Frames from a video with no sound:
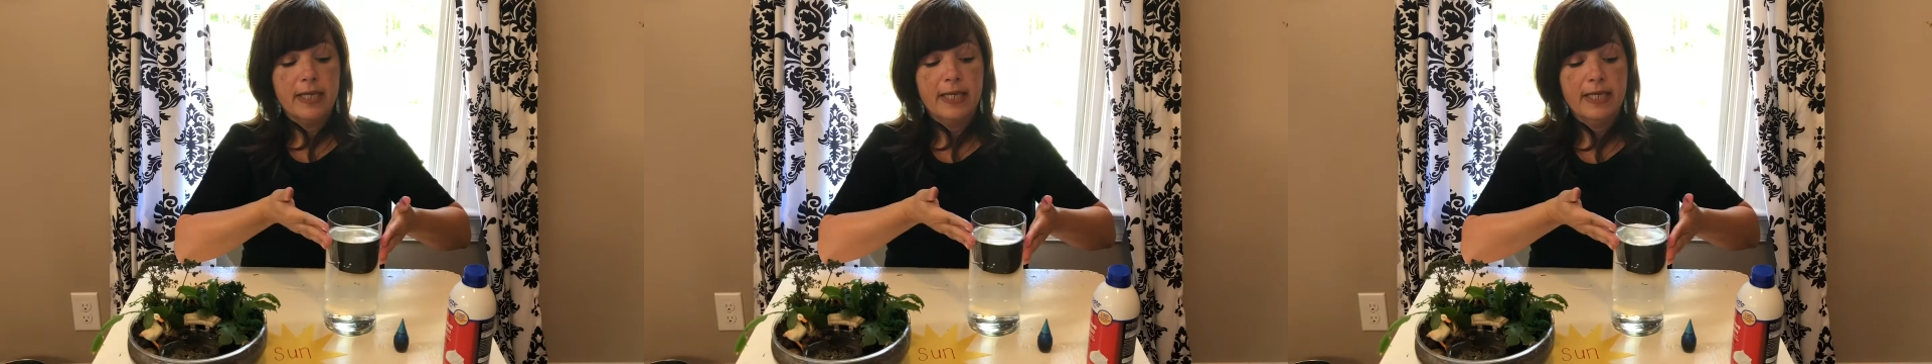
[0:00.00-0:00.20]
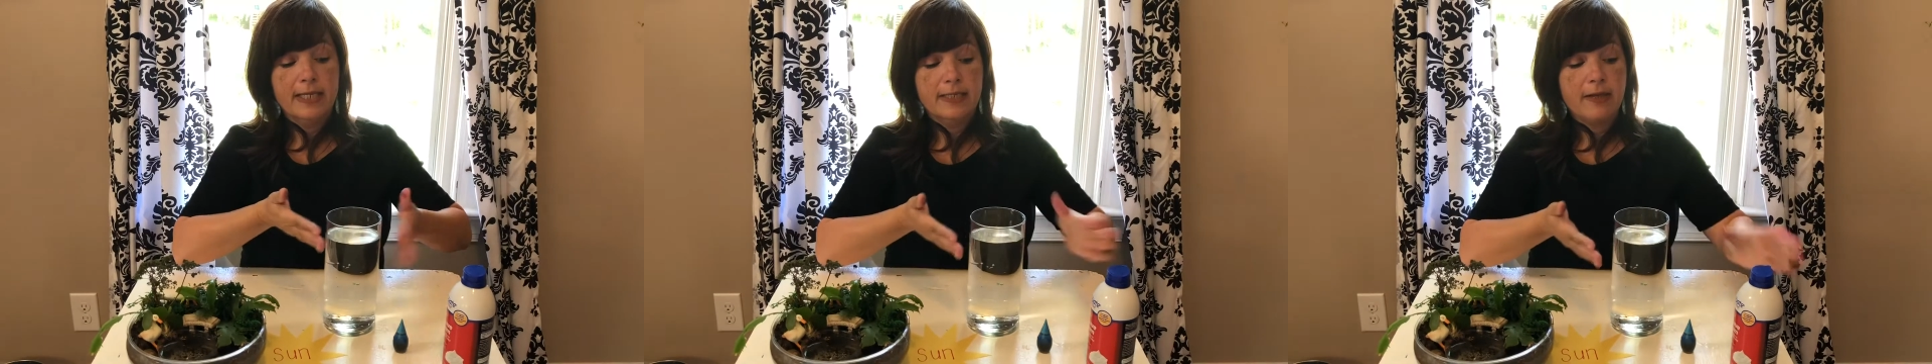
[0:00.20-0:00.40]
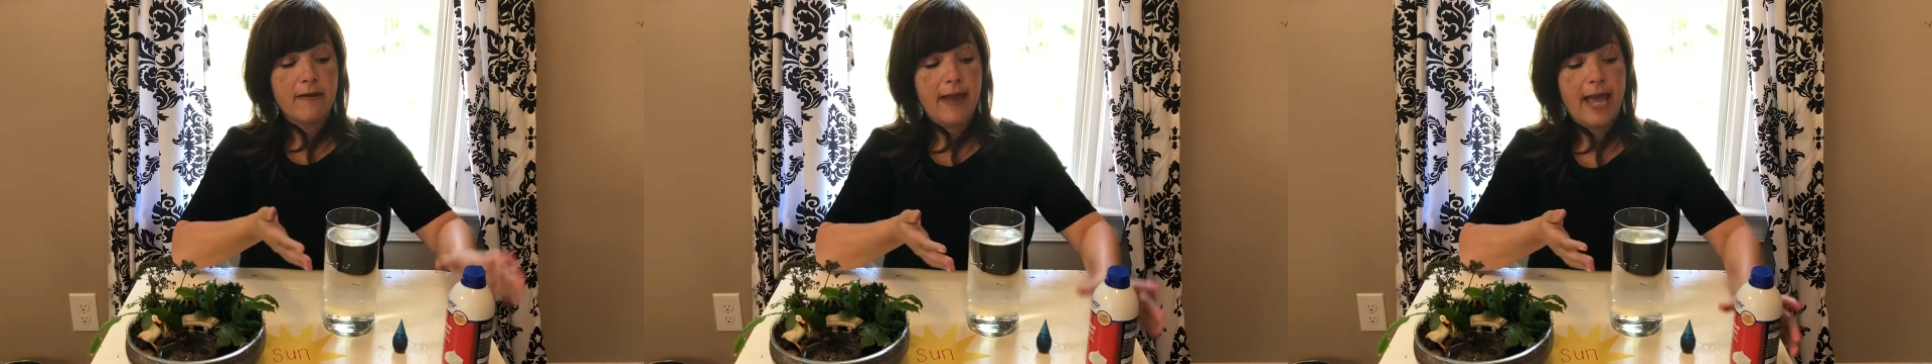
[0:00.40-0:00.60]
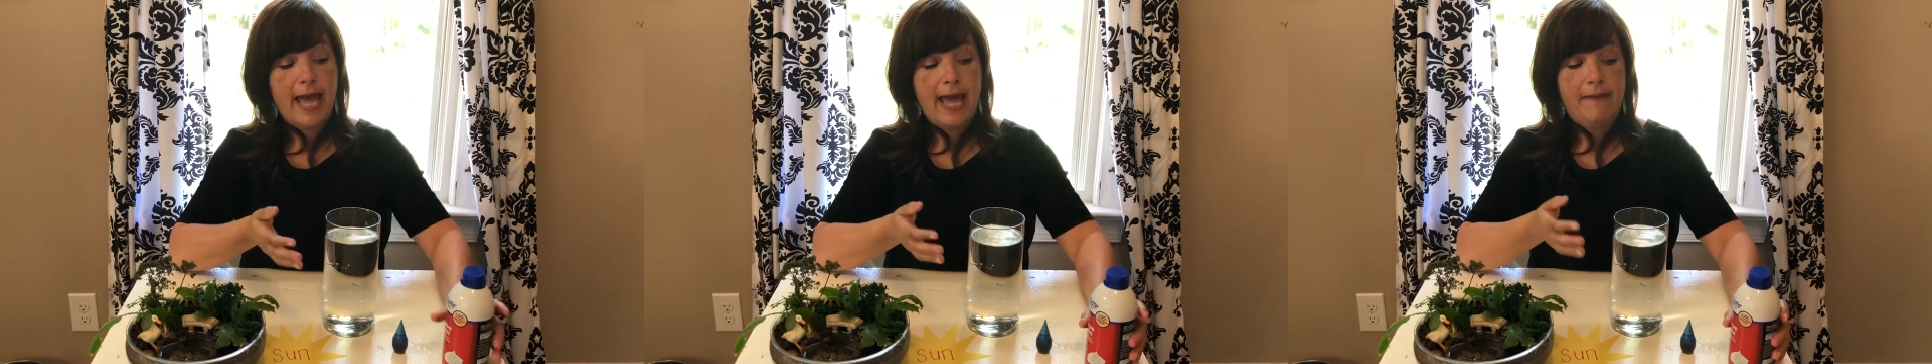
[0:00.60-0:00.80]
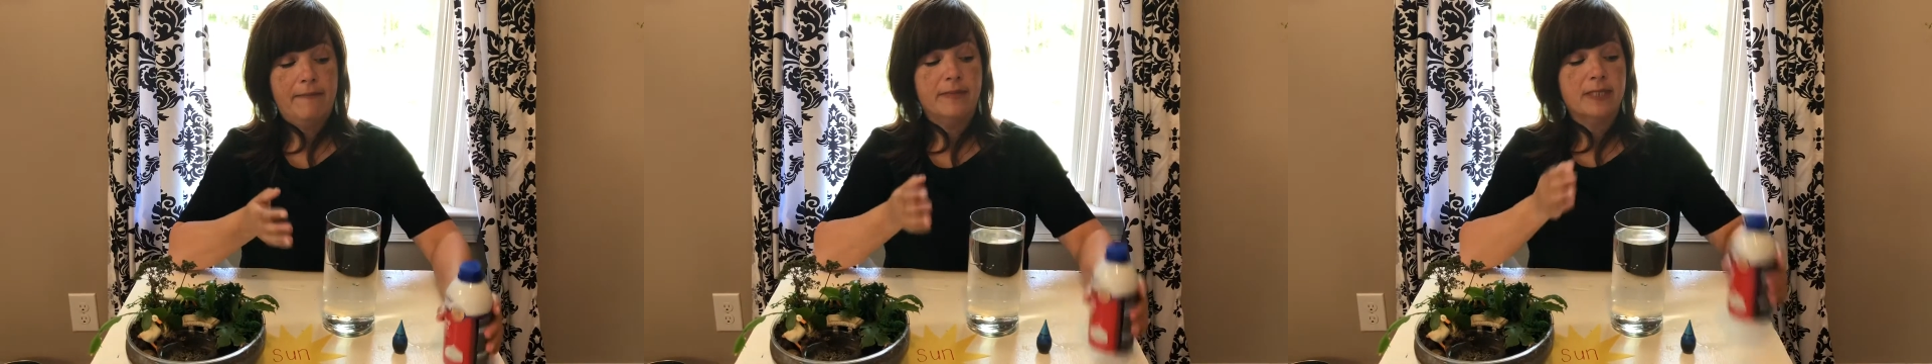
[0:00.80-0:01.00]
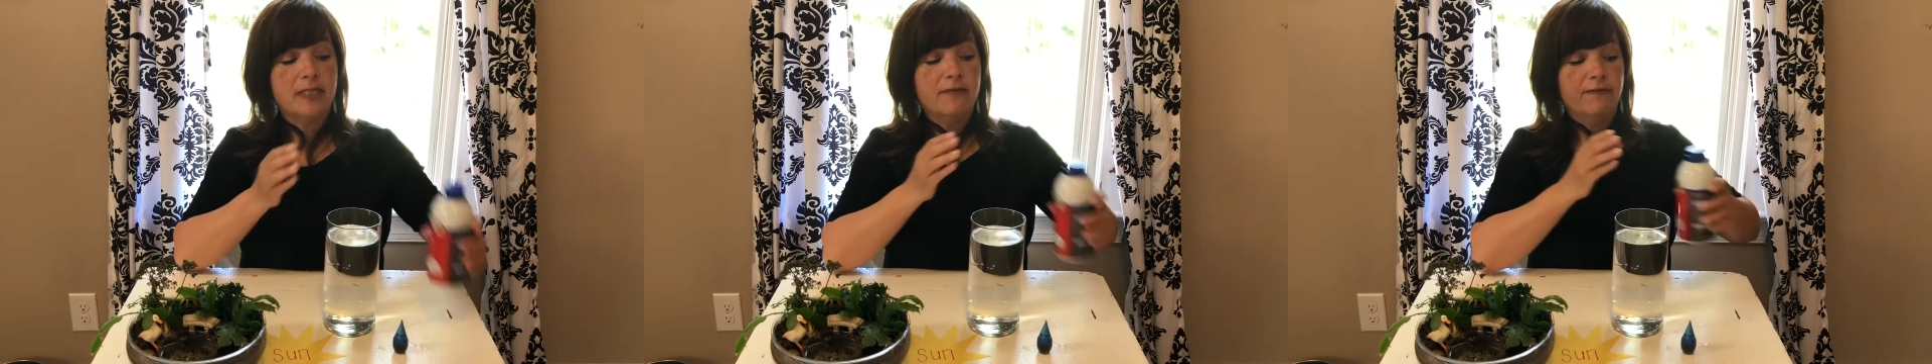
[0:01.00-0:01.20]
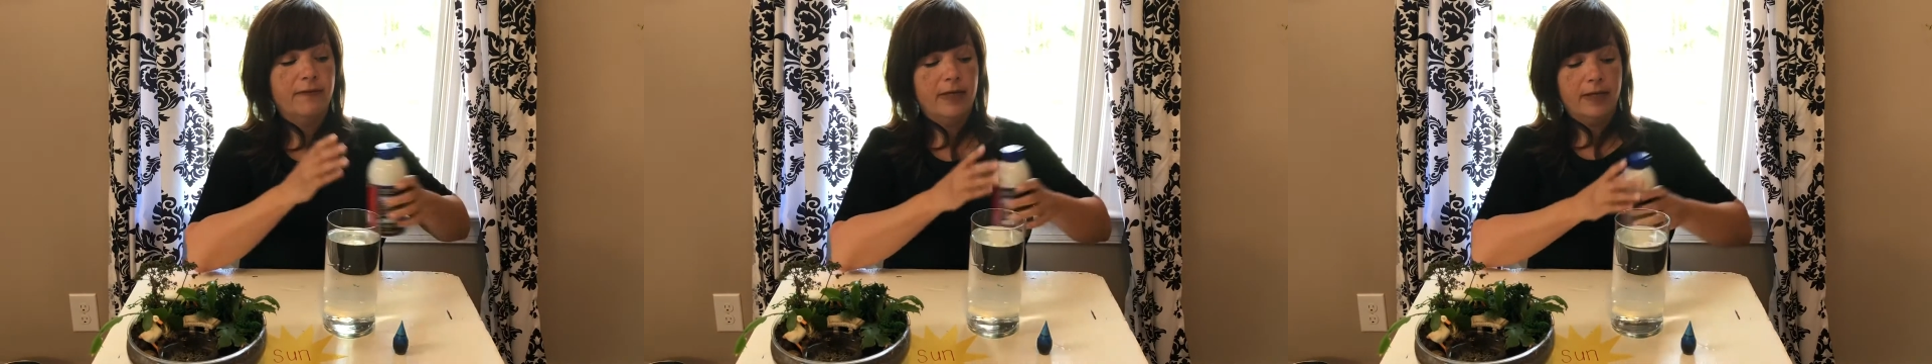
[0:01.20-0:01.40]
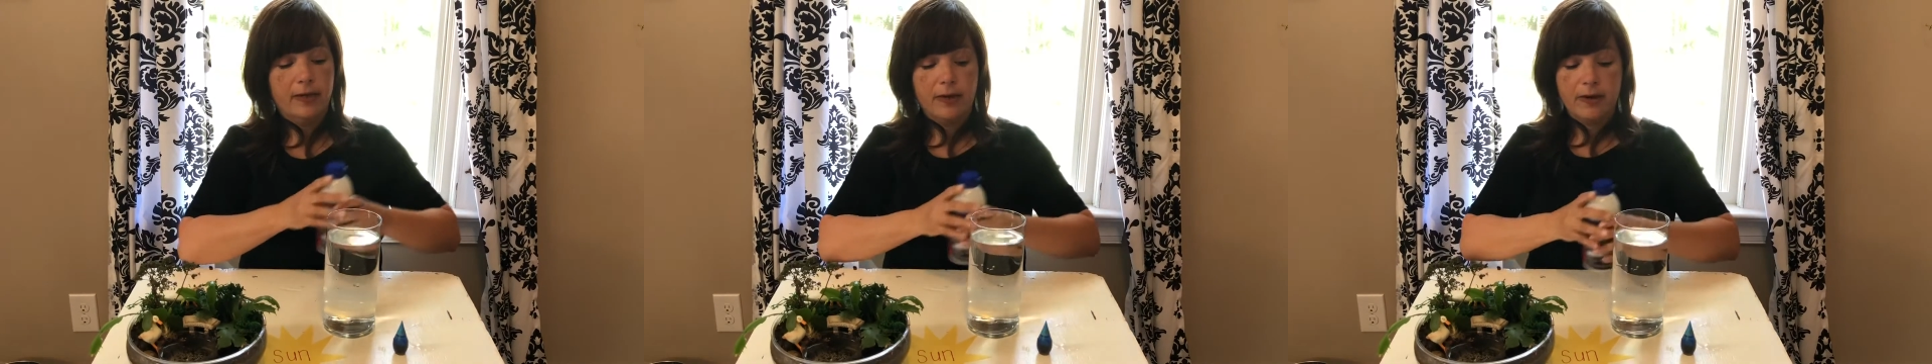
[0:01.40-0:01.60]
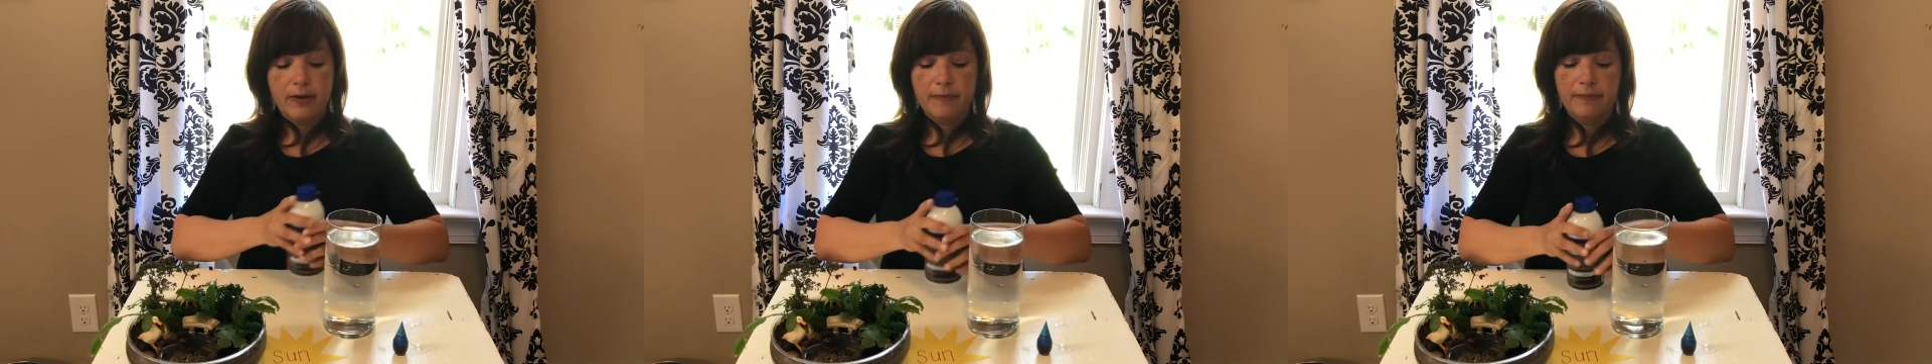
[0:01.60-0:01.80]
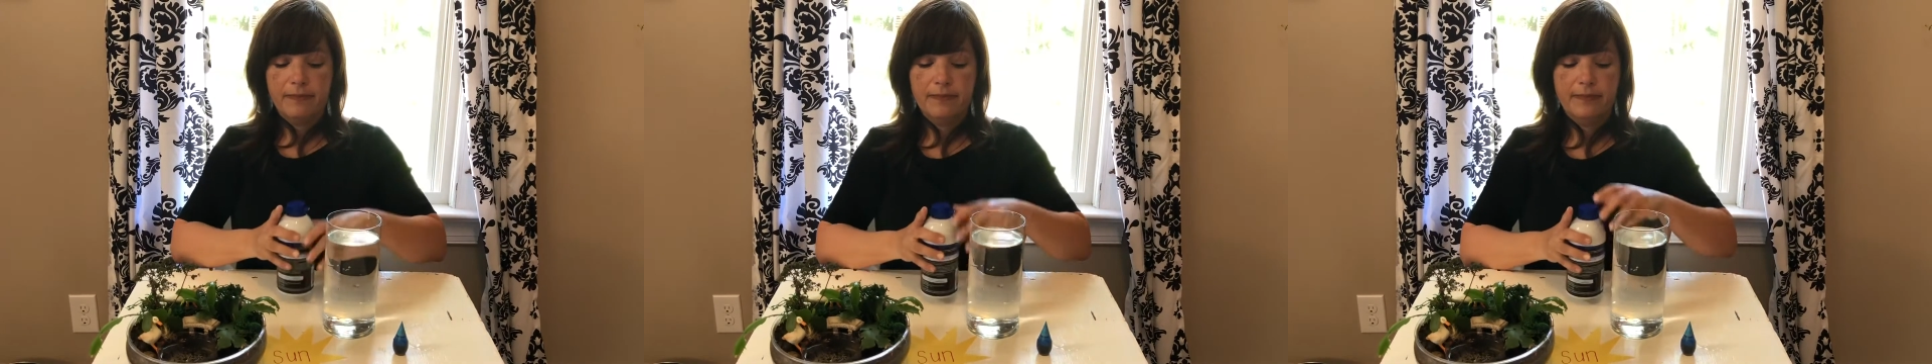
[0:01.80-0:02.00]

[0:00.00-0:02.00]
is our atmosphere.